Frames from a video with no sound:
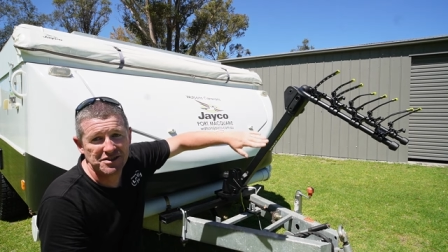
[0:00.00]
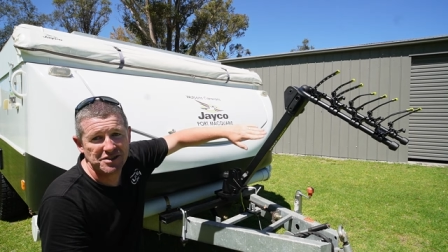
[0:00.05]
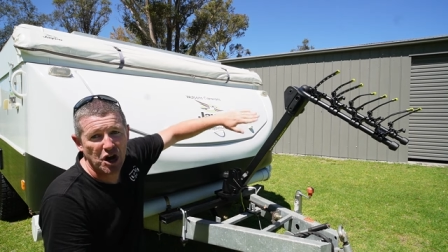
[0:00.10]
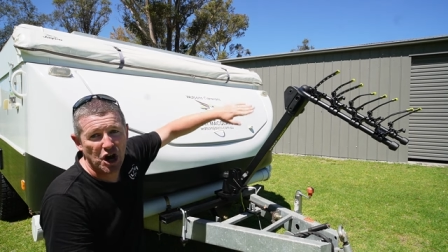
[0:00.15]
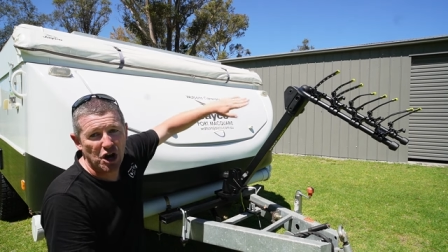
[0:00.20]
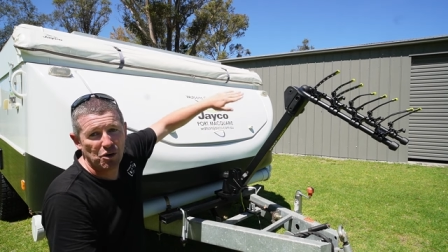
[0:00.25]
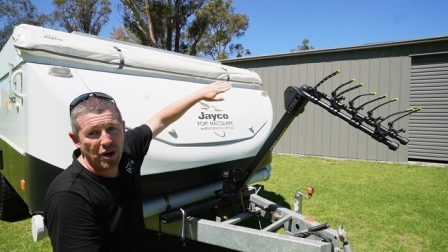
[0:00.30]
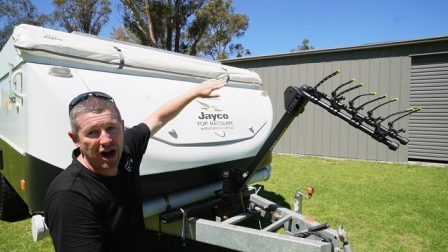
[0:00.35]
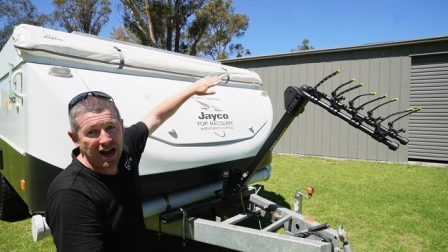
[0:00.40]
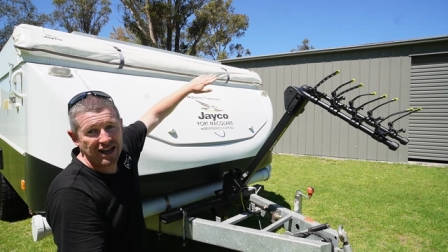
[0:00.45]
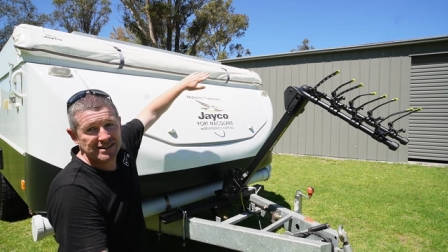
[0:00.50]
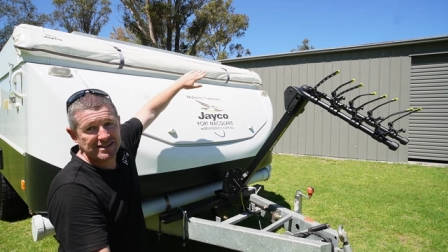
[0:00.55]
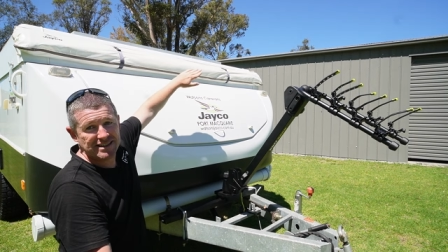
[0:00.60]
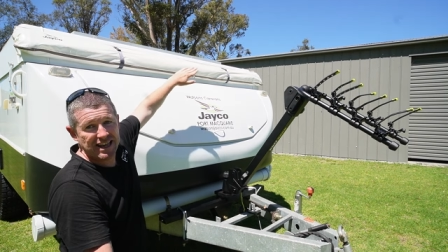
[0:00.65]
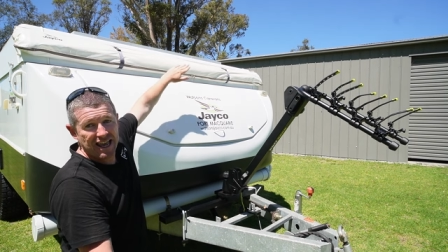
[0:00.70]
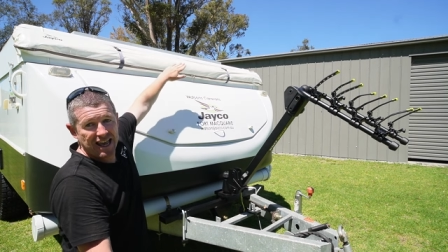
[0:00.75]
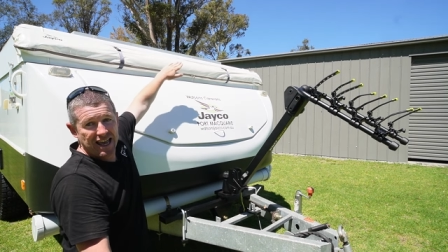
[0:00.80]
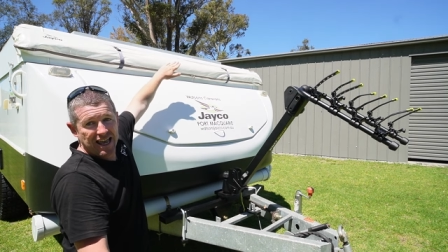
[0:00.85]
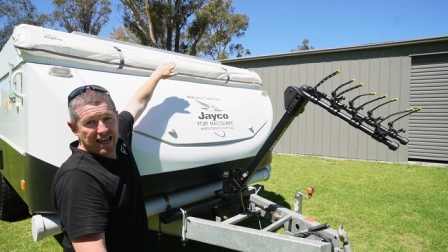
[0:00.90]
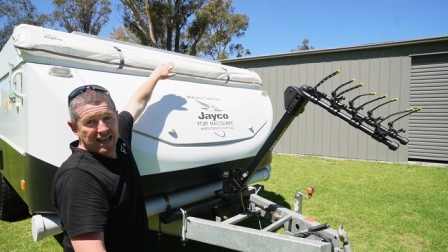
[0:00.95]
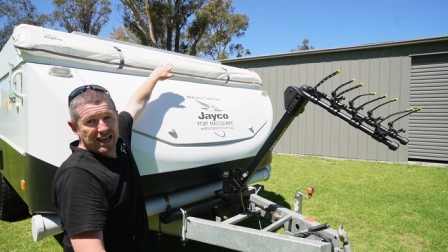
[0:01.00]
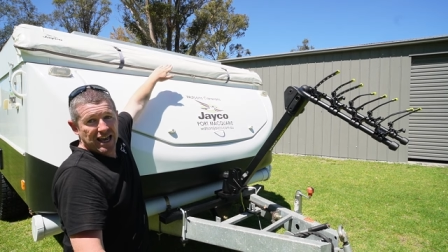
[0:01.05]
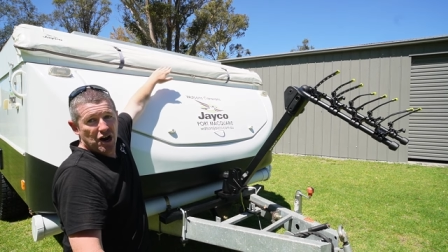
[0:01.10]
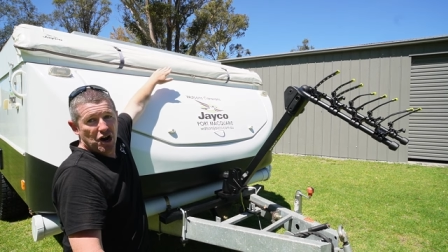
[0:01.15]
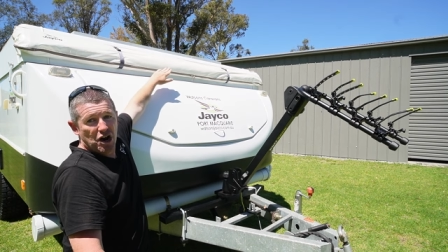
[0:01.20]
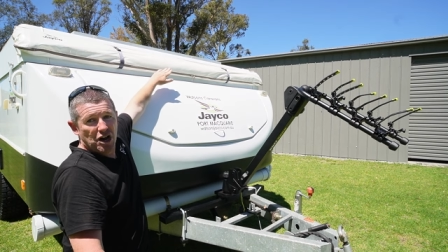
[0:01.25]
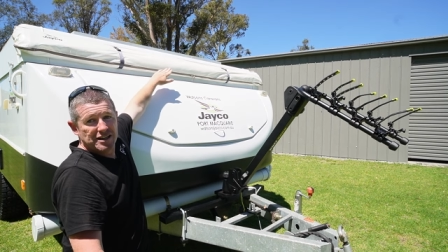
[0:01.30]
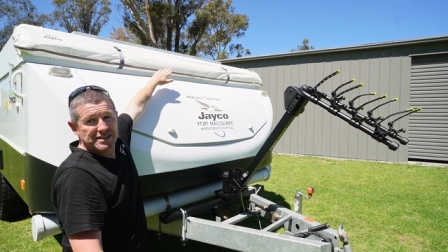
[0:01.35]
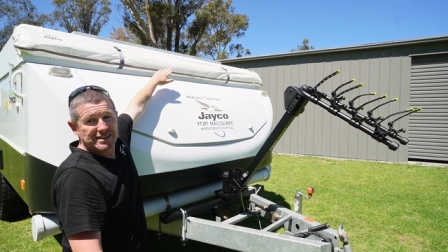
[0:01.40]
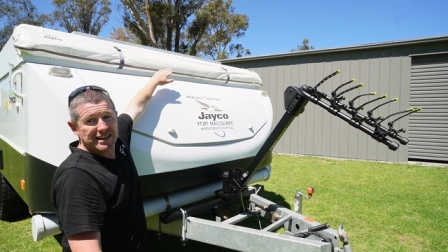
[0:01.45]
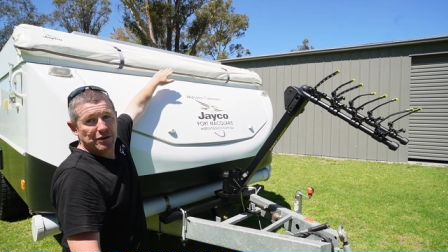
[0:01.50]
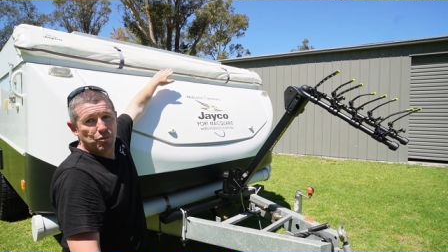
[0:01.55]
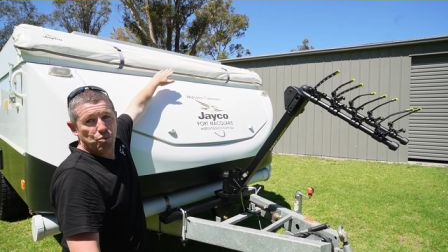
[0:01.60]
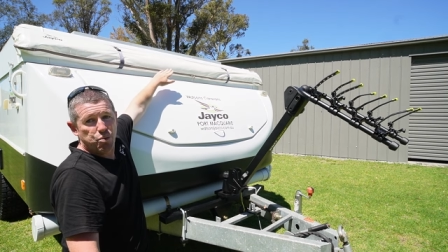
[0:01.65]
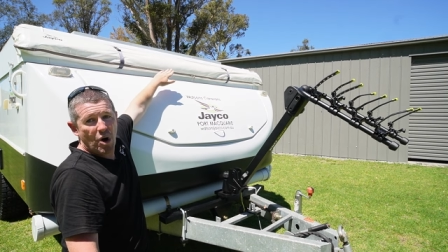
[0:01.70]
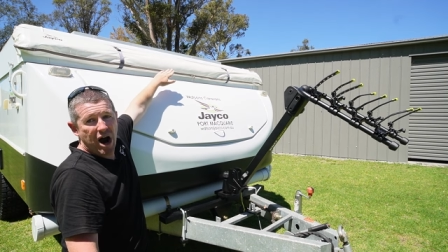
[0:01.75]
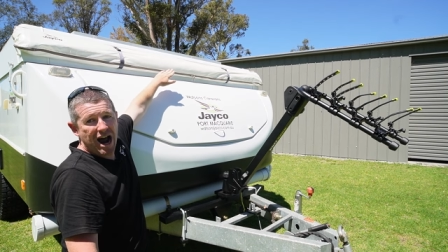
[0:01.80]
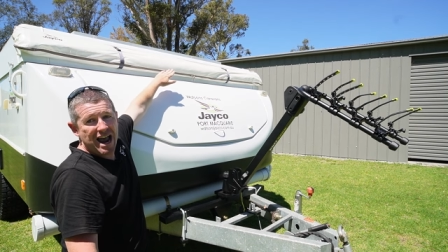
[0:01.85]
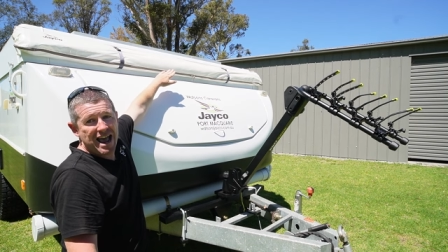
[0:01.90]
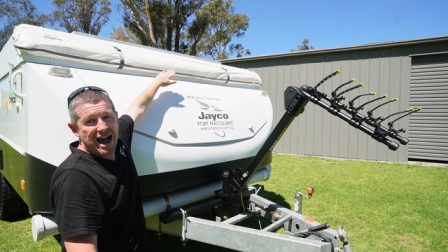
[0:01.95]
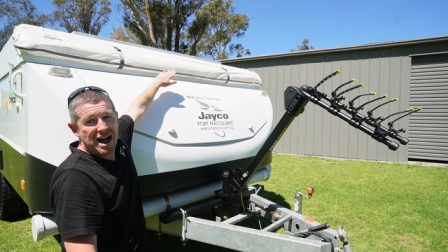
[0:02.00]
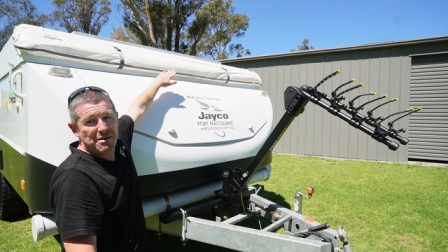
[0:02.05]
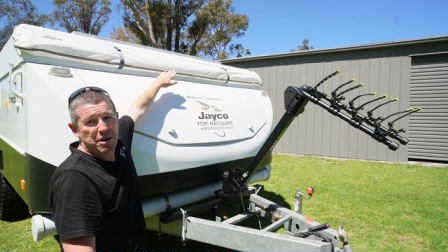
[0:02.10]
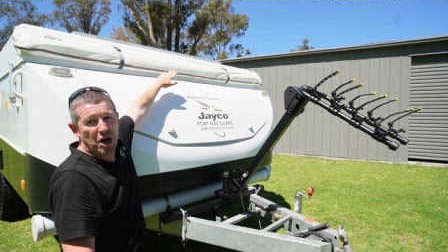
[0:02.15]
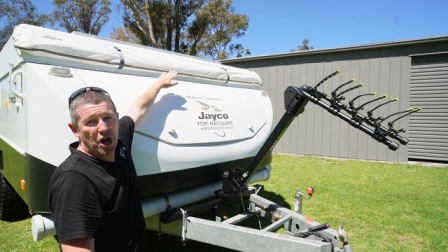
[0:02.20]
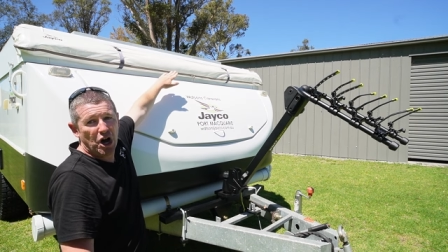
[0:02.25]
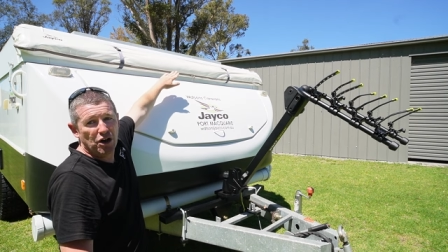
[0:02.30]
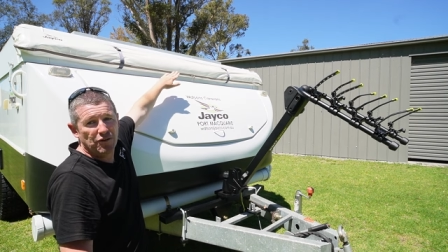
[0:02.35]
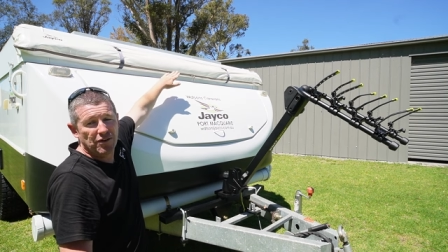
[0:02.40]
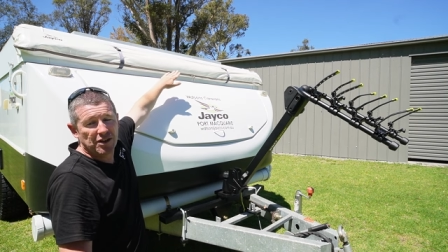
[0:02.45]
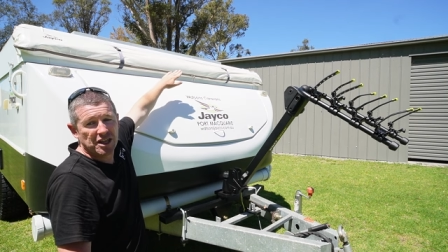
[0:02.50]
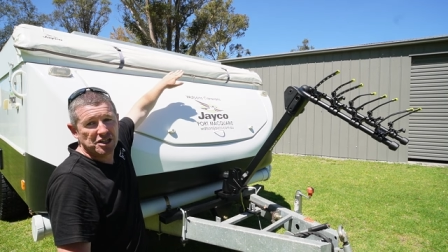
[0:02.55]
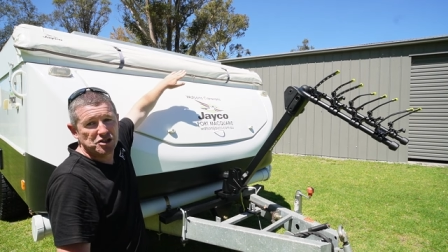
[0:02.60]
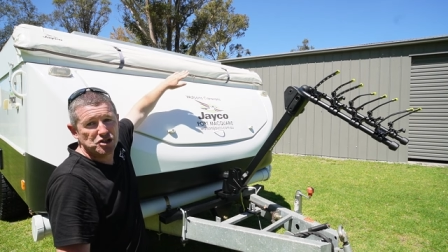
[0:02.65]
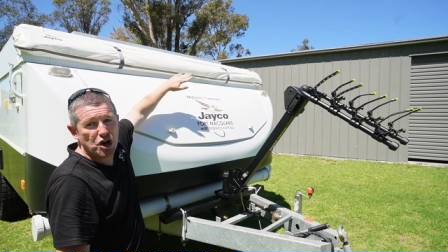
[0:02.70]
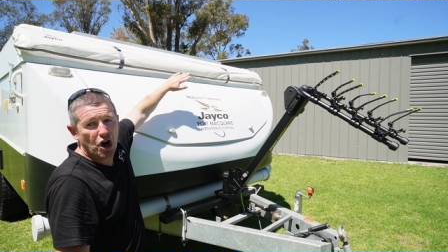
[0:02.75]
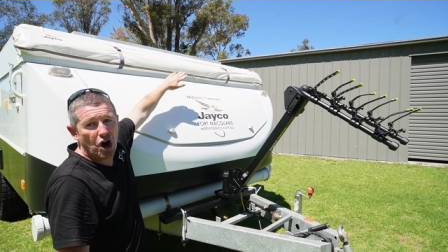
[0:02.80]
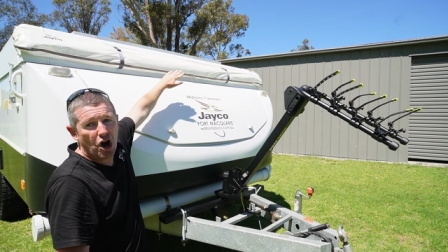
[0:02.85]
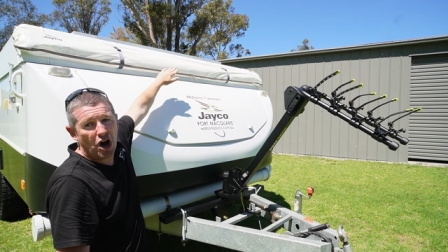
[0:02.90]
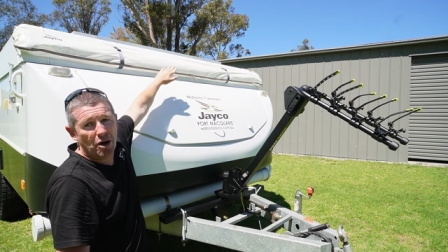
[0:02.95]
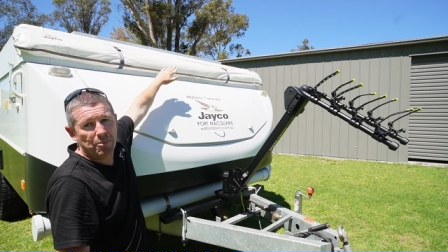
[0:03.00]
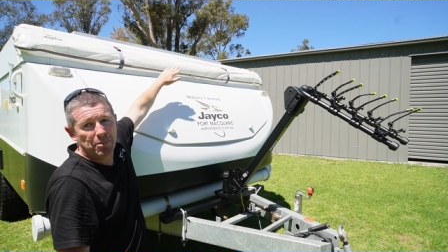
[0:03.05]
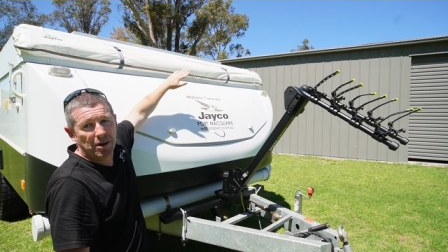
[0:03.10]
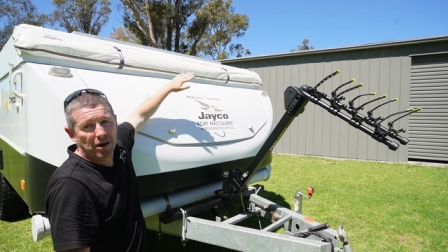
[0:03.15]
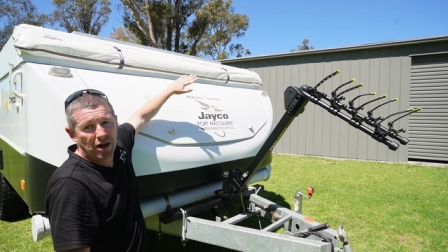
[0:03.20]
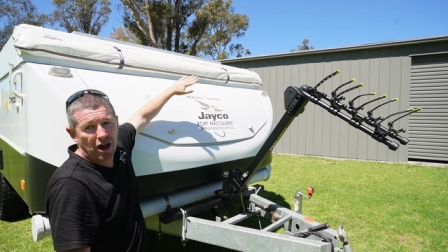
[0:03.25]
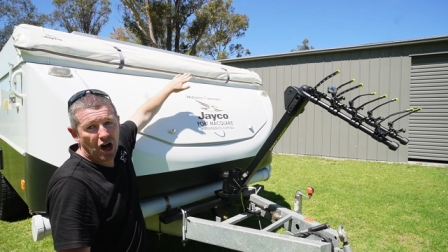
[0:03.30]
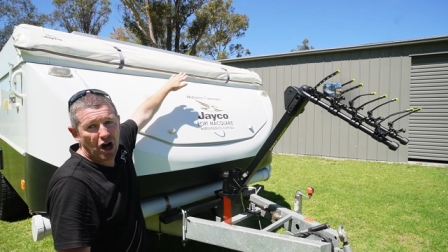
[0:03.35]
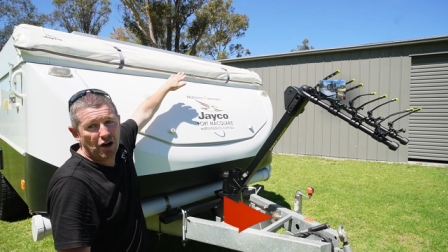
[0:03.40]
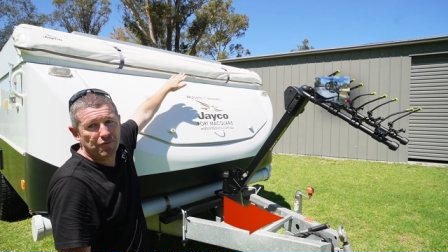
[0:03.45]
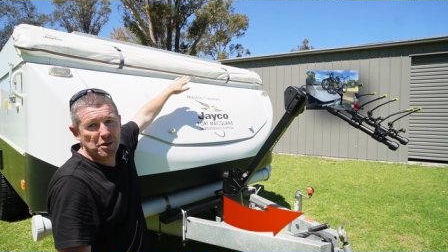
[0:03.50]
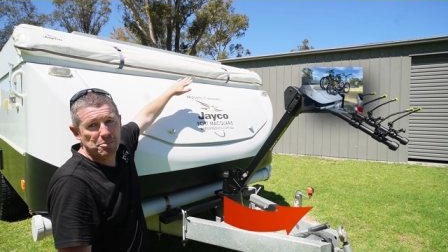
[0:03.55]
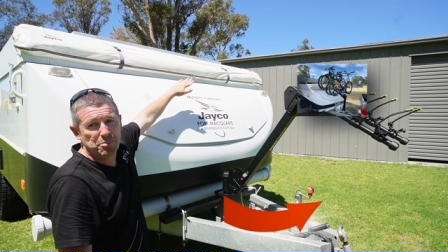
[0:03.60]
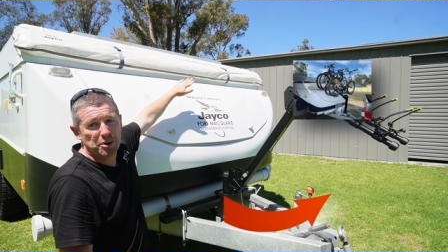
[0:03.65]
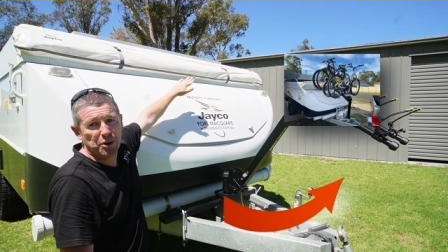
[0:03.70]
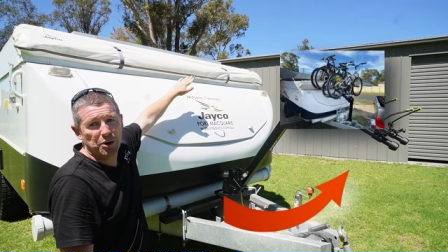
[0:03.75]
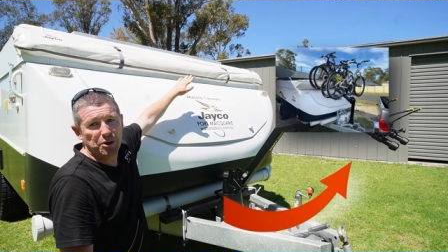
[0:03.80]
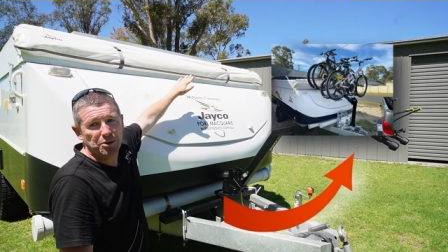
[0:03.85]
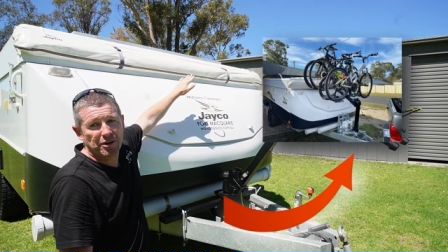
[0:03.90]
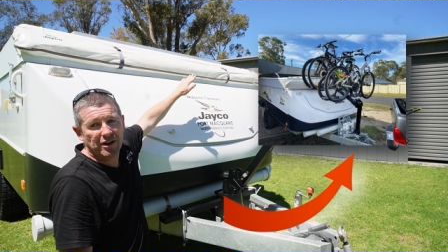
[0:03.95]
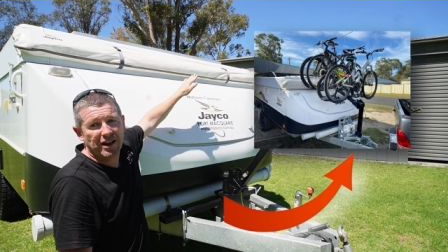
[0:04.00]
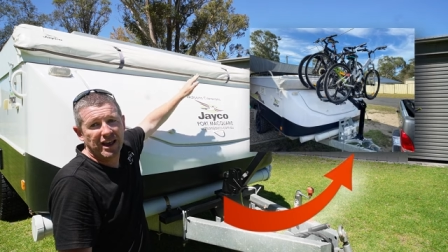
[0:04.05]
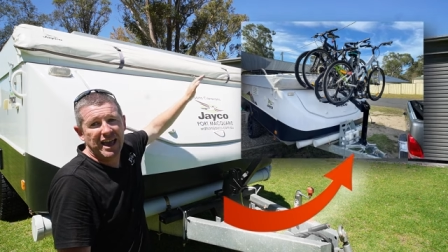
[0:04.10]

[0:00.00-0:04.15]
style ones sit way up over the top of the boot